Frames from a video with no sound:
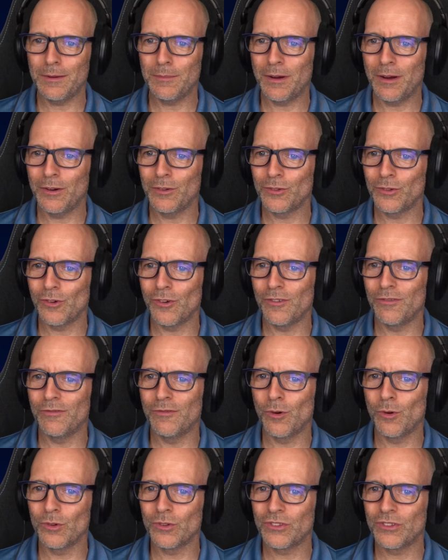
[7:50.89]
amount of
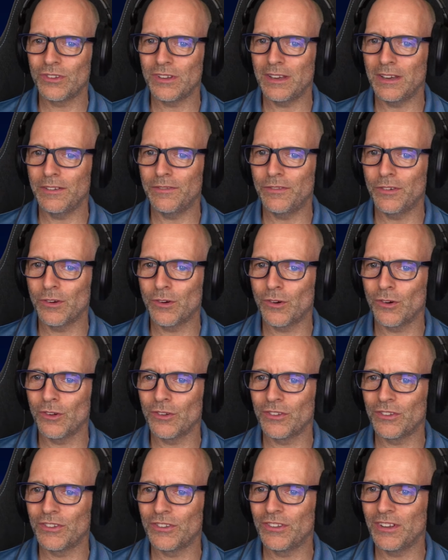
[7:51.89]
votes if you
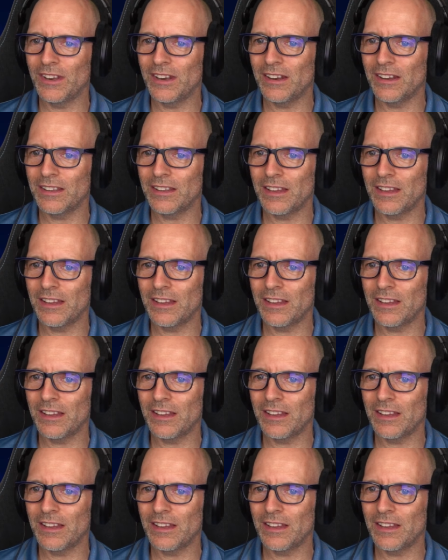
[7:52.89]
consider